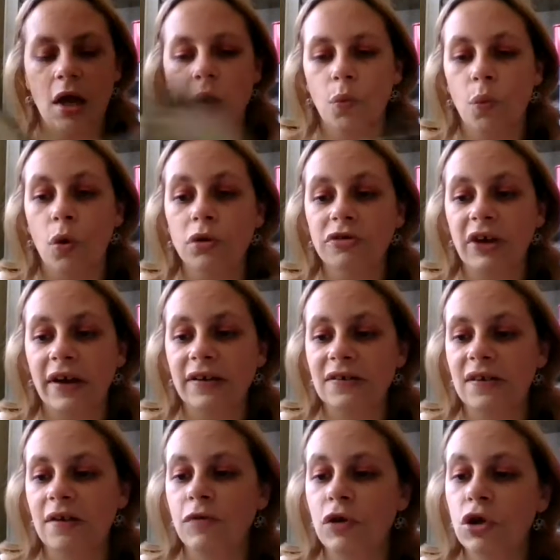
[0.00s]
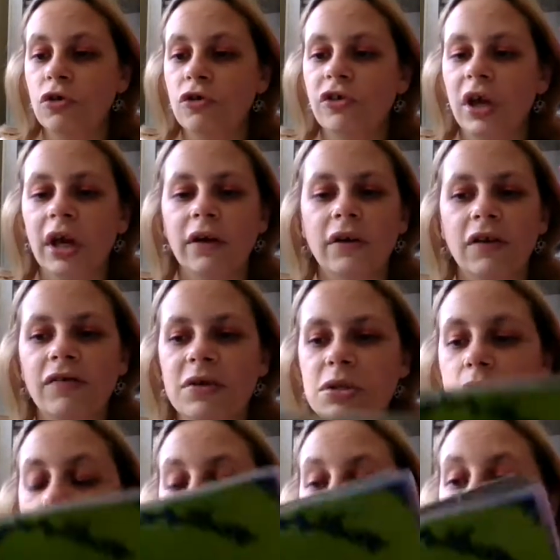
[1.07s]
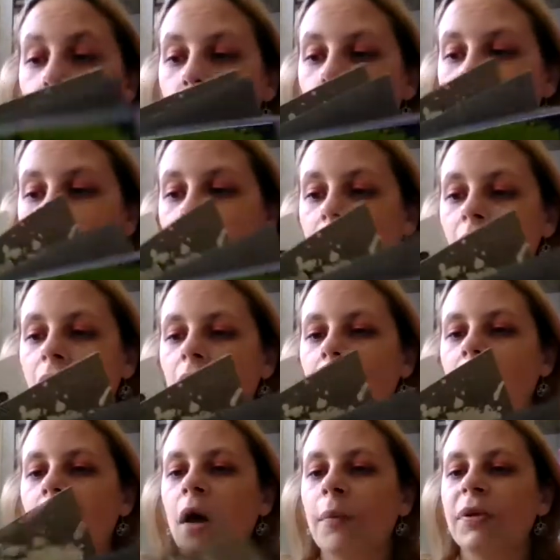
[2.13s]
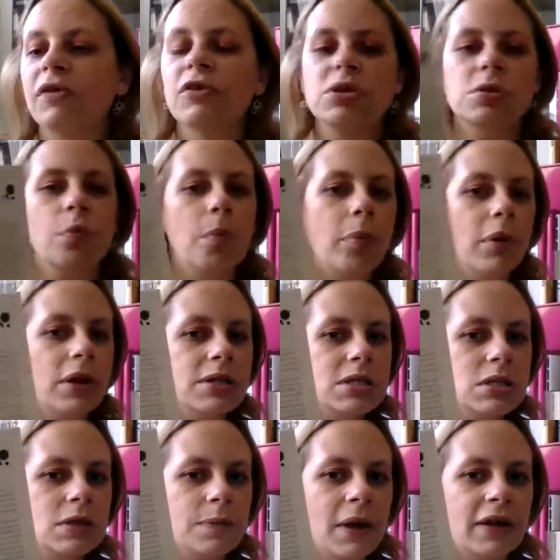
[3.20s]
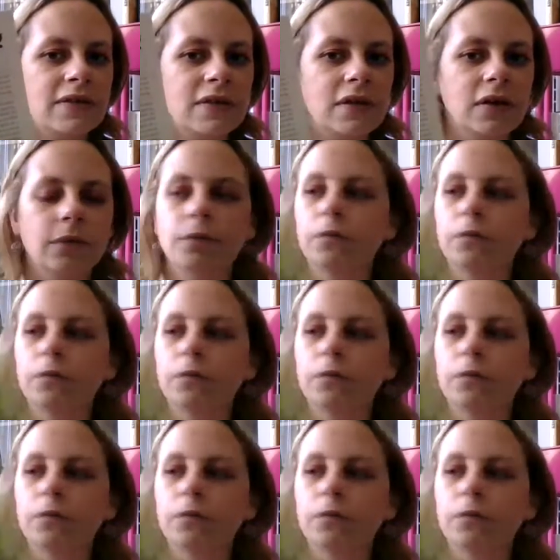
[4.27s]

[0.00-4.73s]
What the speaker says: what text they've used here and if it's as long. But you've got some blood splatter.